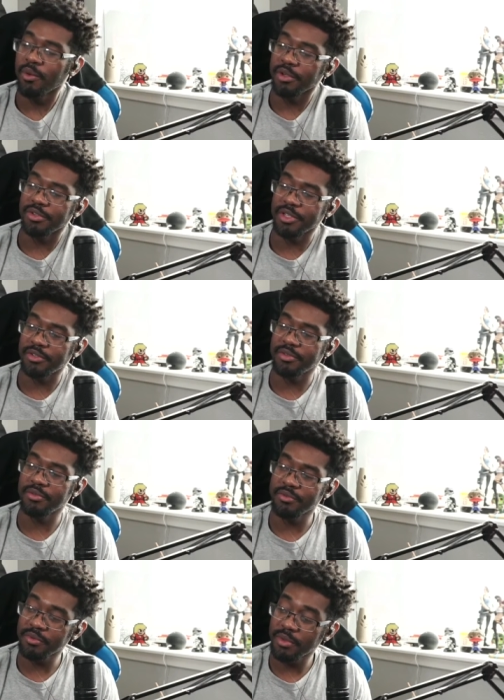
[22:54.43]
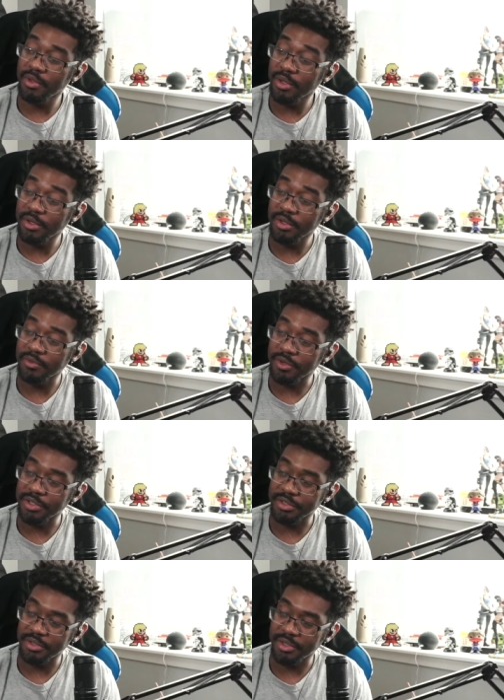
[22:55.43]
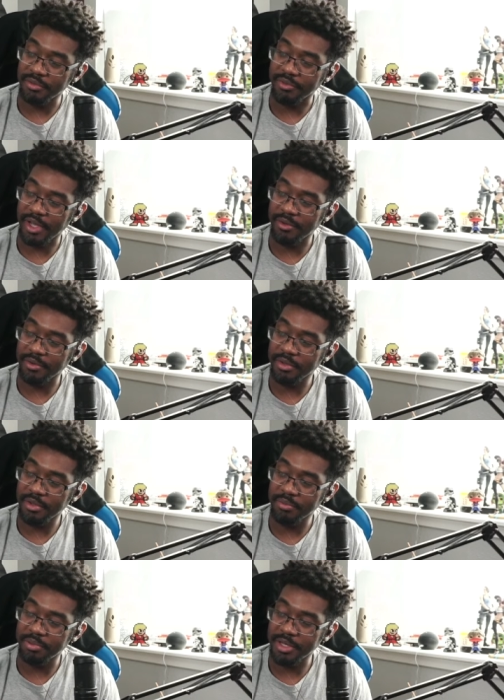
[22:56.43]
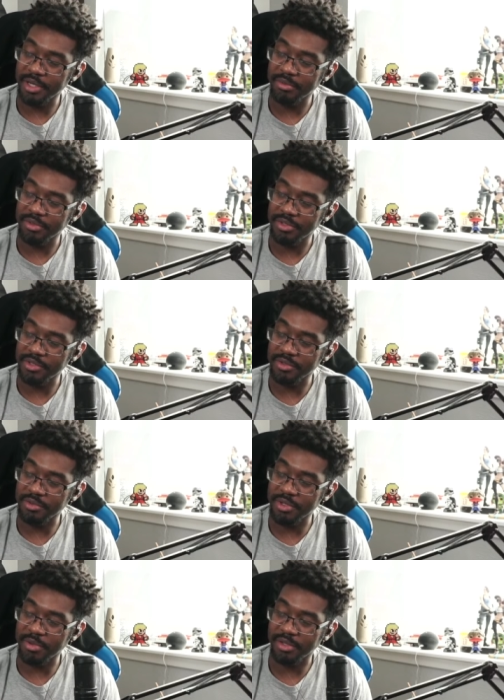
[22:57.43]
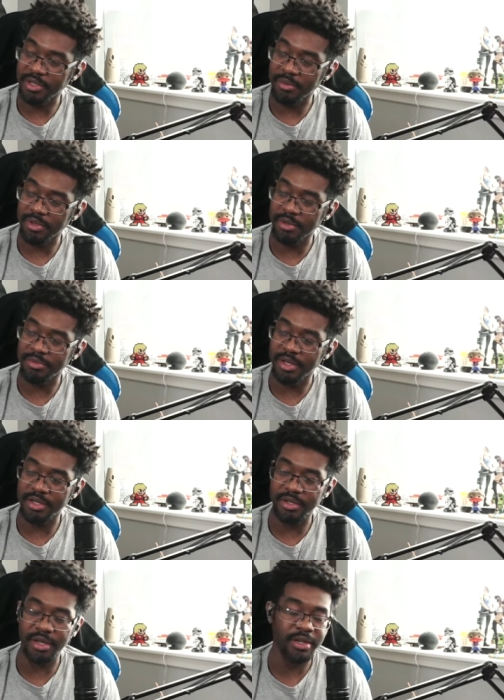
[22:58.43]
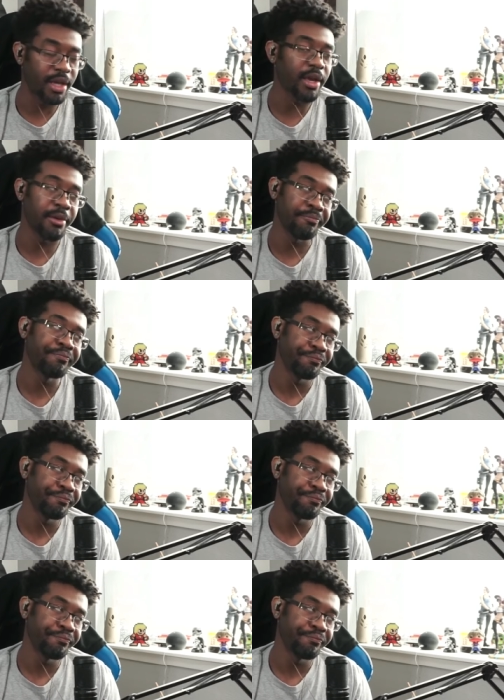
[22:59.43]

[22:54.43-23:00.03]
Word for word: Ultra gets another version and five completed up to season three by the time it comes out a year later. Yeah,